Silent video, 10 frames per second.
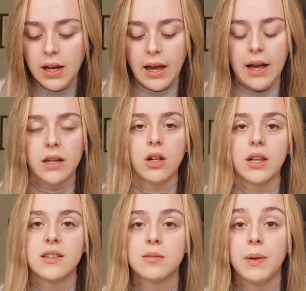and I'll
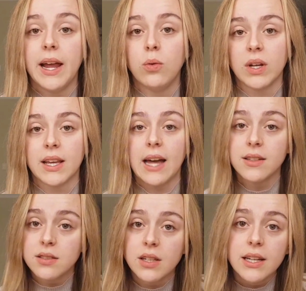explain what
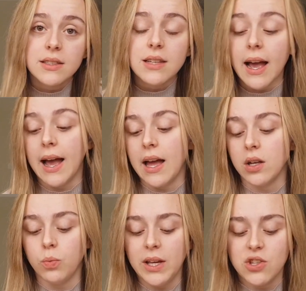CADASIL is,
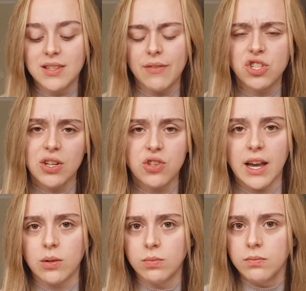and we just have a chit
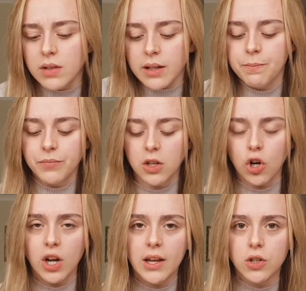chat like
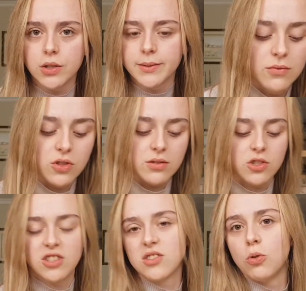girly girls,
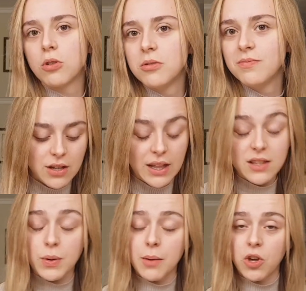just talk. So
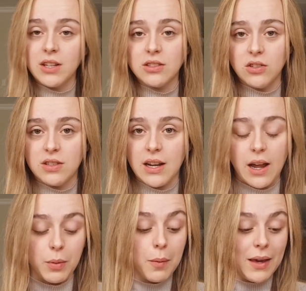that's what I'm going to do today.
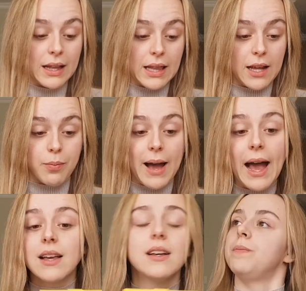I'm keeping it laid
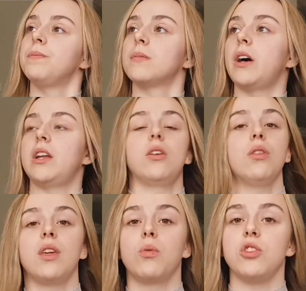back. I don't
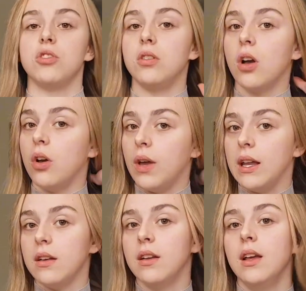think we should go
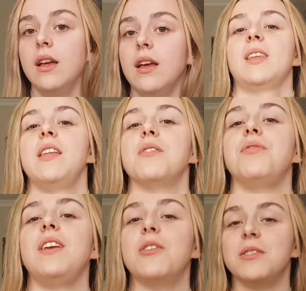in the
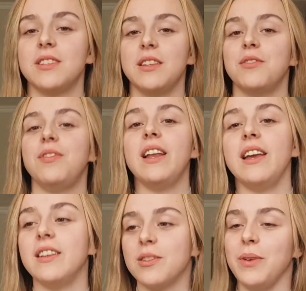
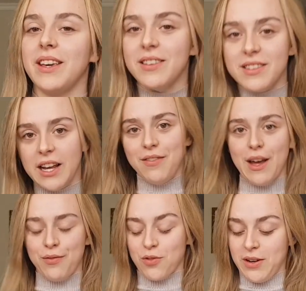feelings. We save
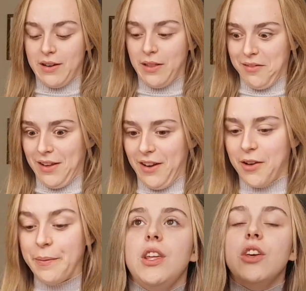that for another
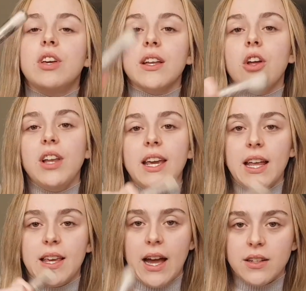video. You can only
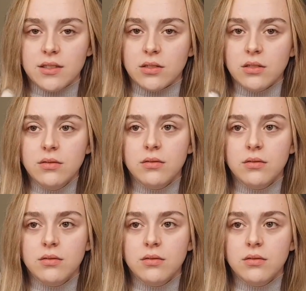get CADASIL.